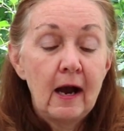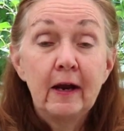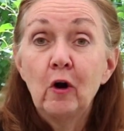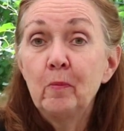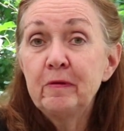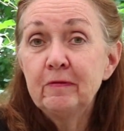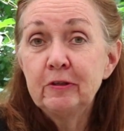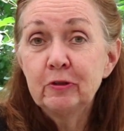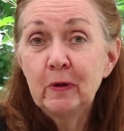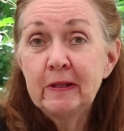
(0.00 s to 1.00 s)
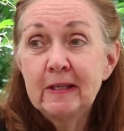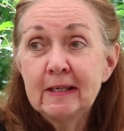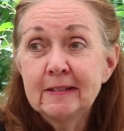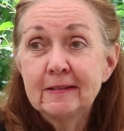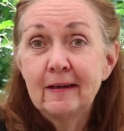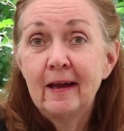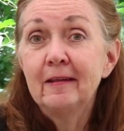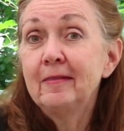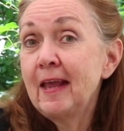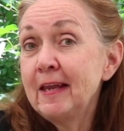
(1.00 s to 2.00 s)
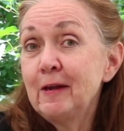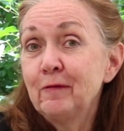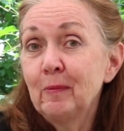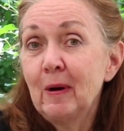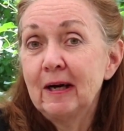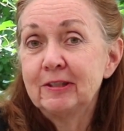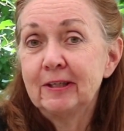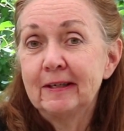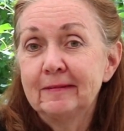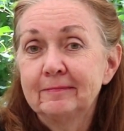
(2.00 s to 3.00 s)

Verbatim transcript: I hope you've enjoyed this and thank you for watching.